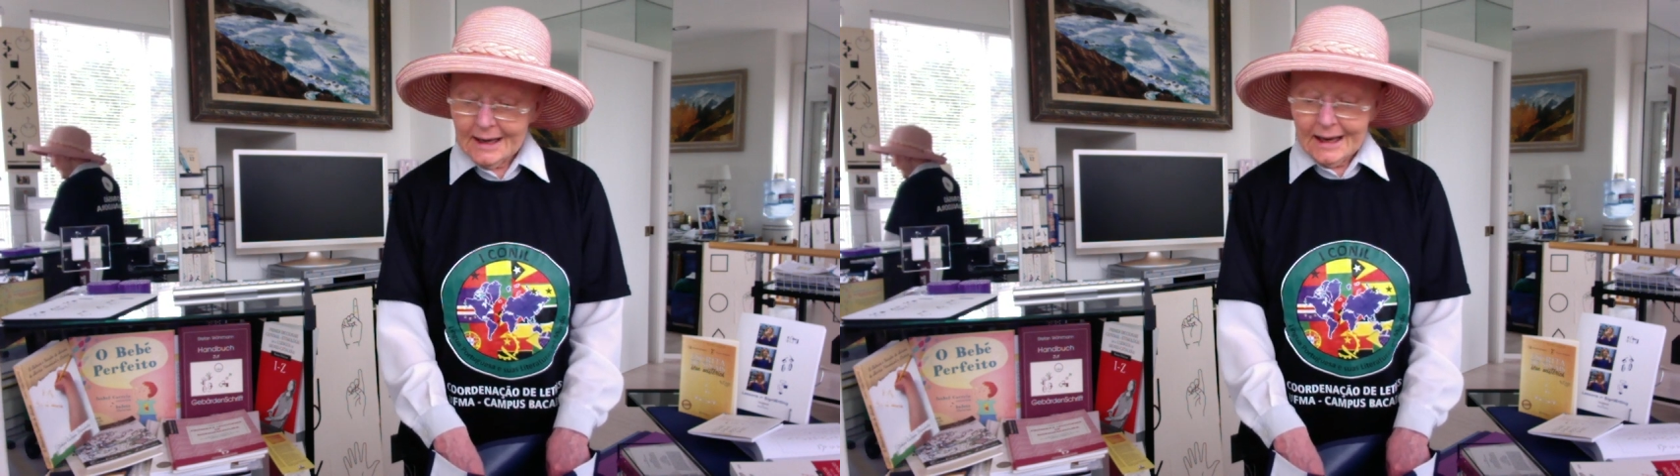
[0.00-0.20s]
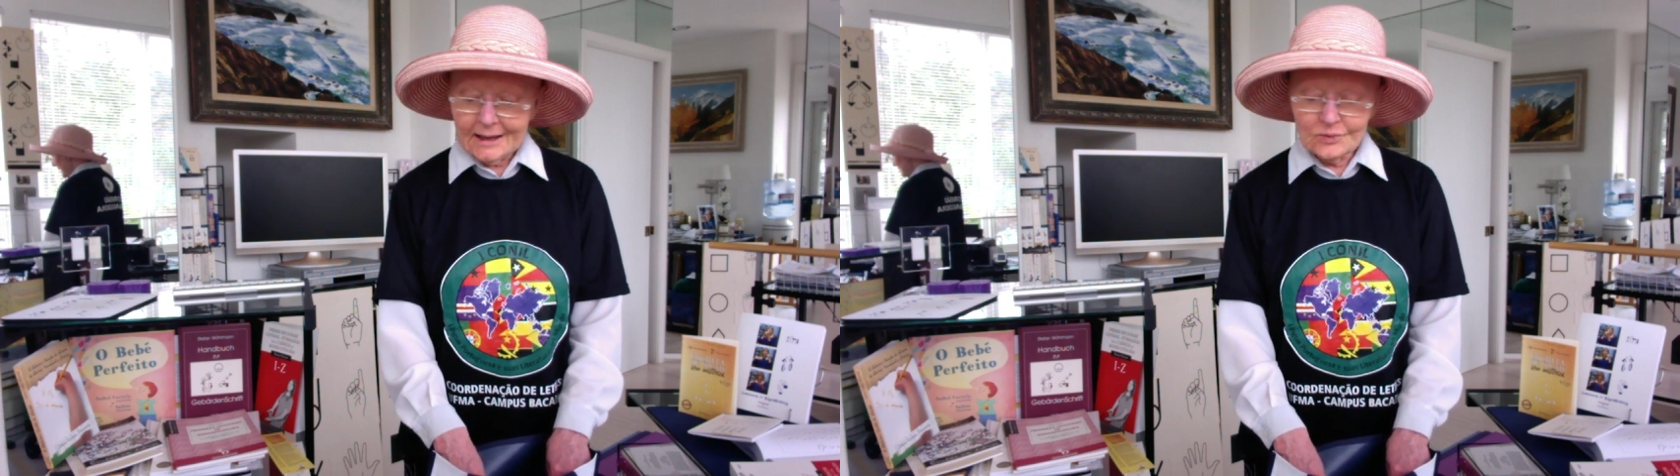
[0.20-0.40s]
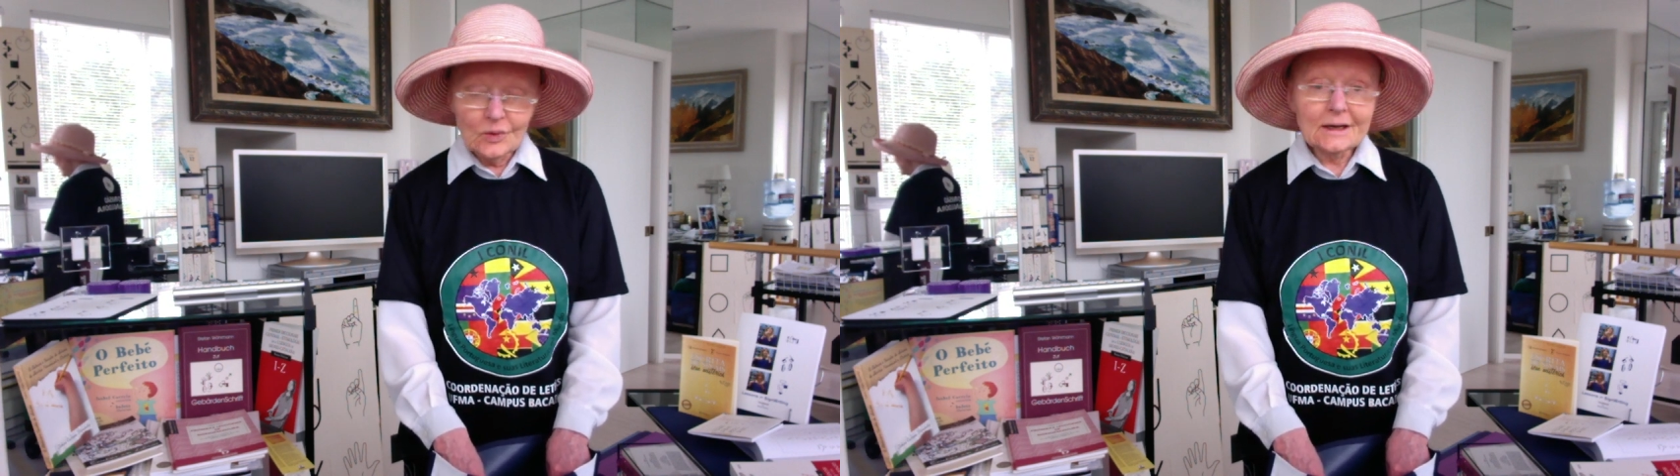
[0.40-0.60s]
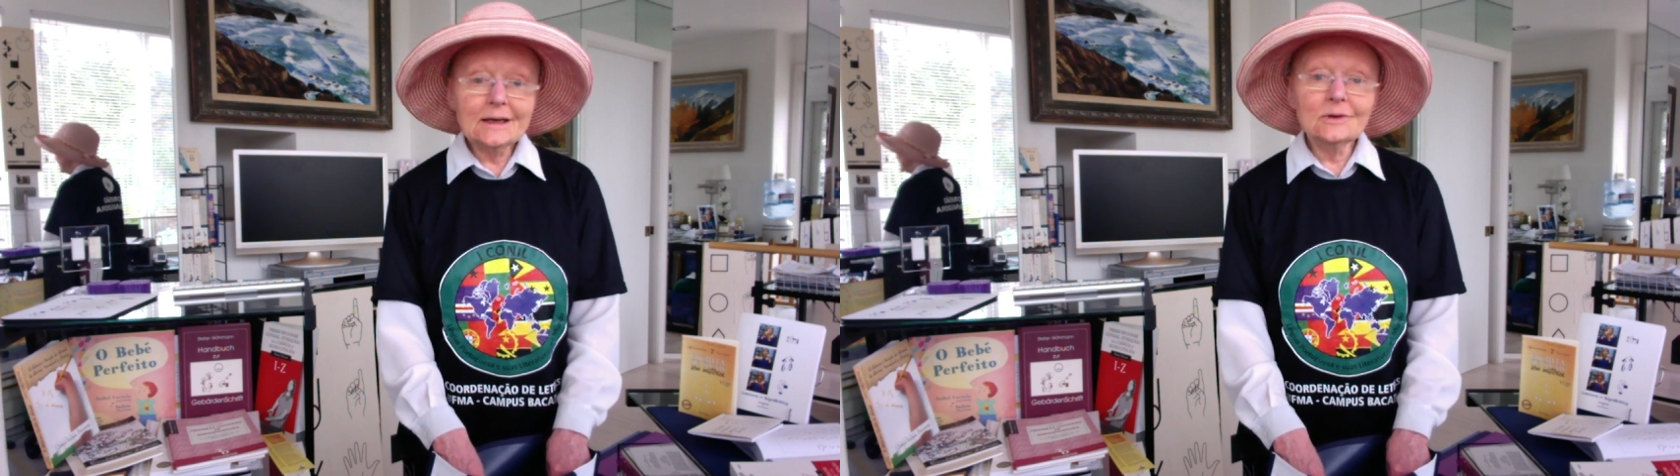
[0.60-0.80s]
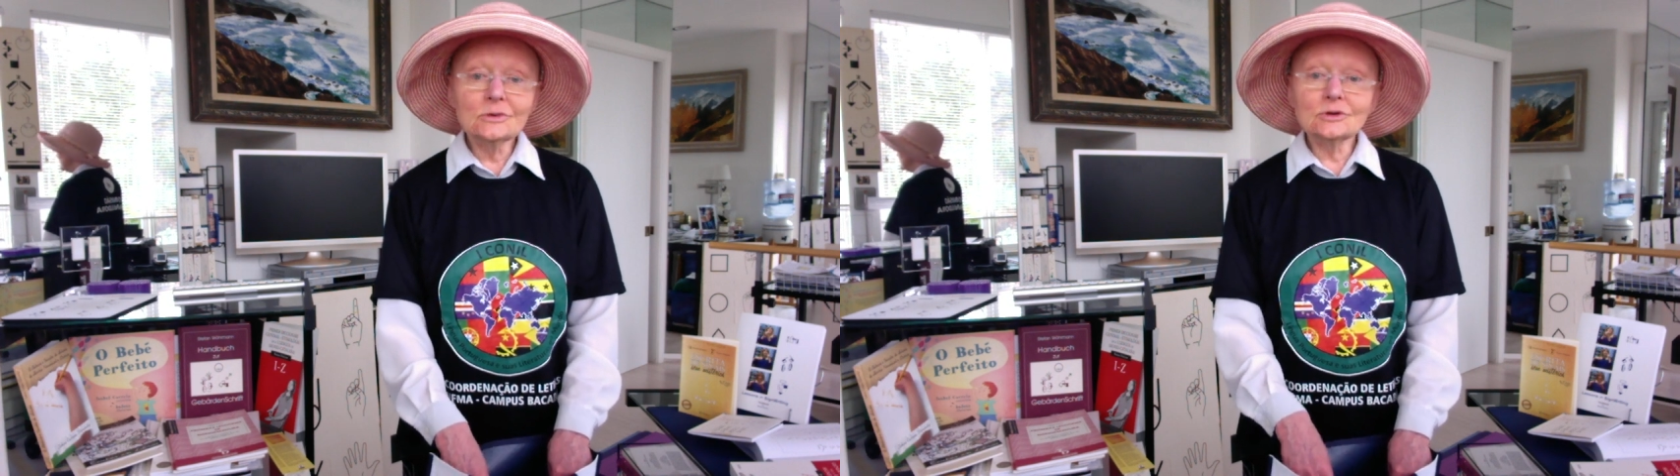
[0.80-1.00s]
And when
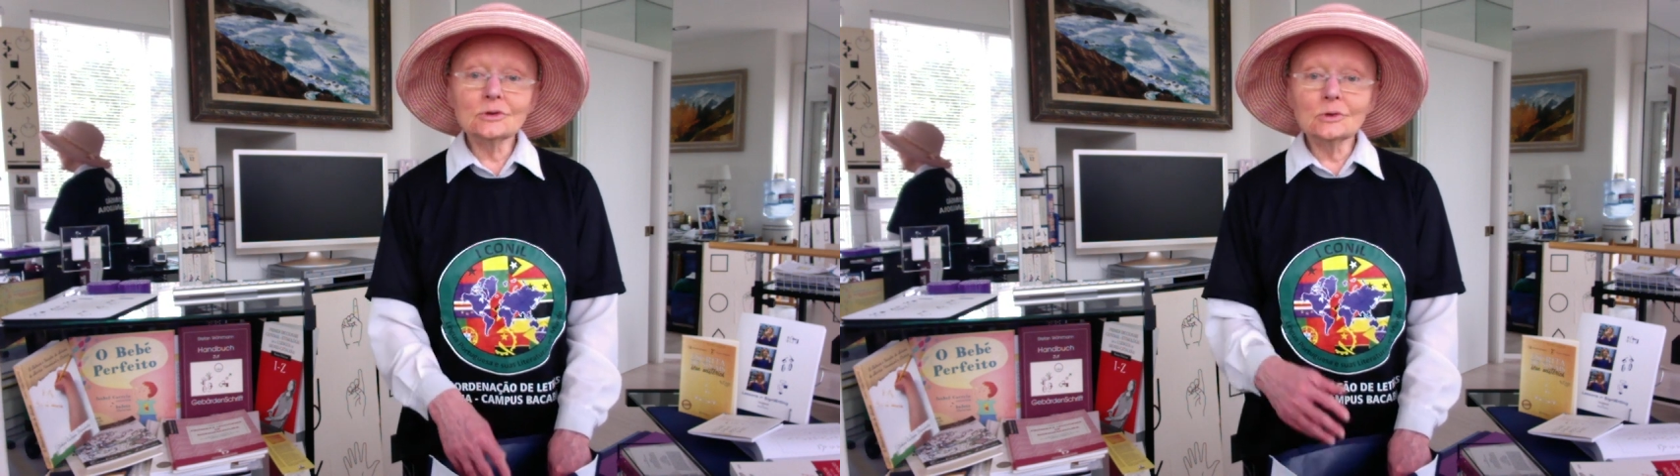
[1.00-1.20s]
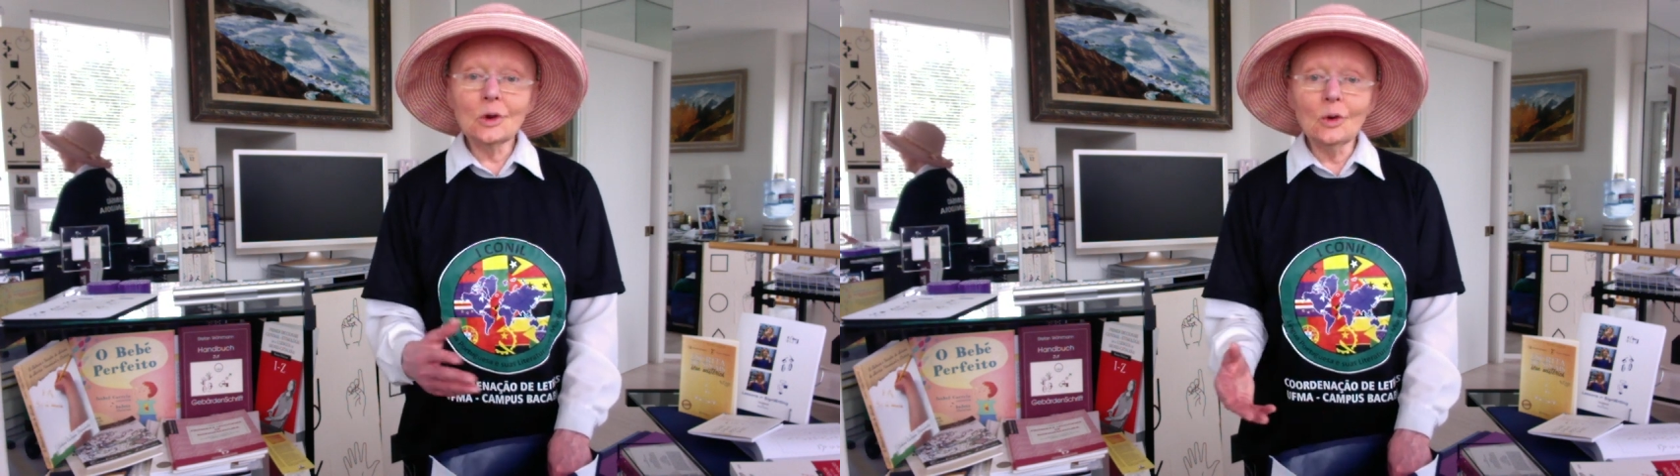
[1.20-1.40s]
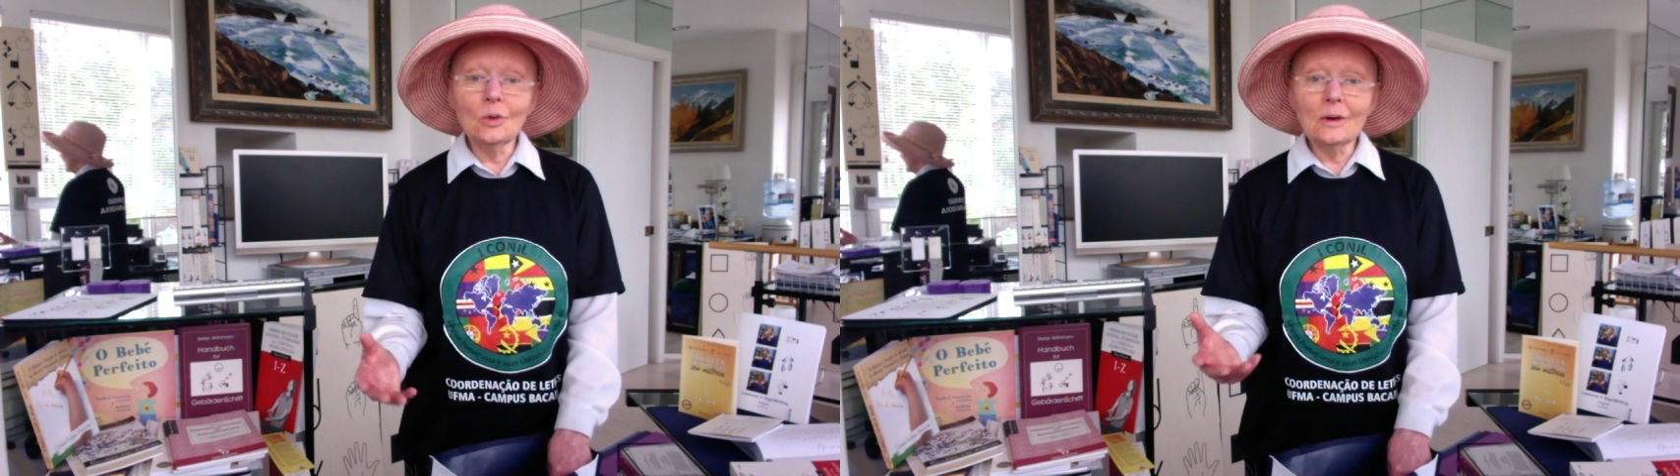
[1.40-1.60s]
he returned home